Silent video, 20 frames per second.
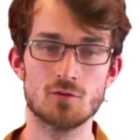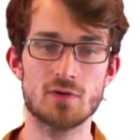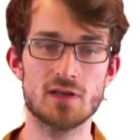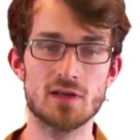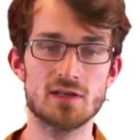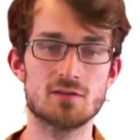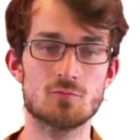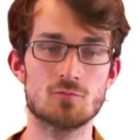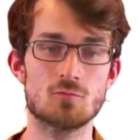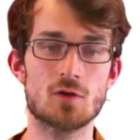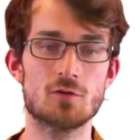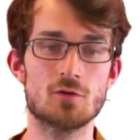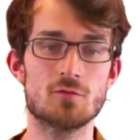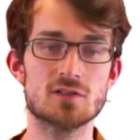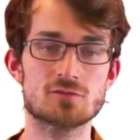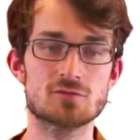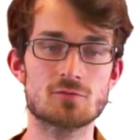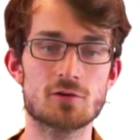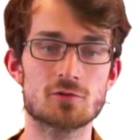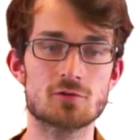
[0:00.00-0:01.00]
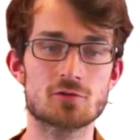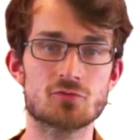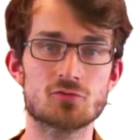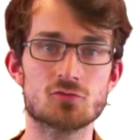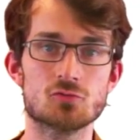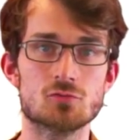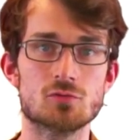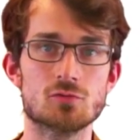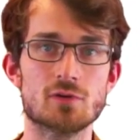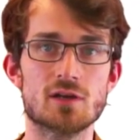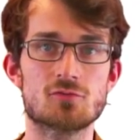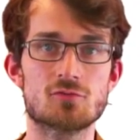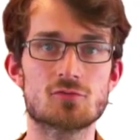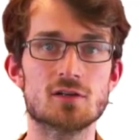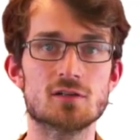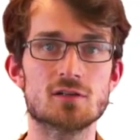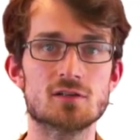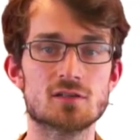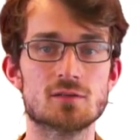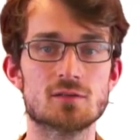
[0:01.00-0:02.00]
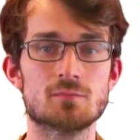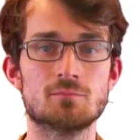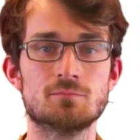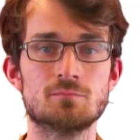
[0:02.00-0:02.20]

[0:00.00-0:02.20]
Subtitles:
with 1 over square root of 2 in front.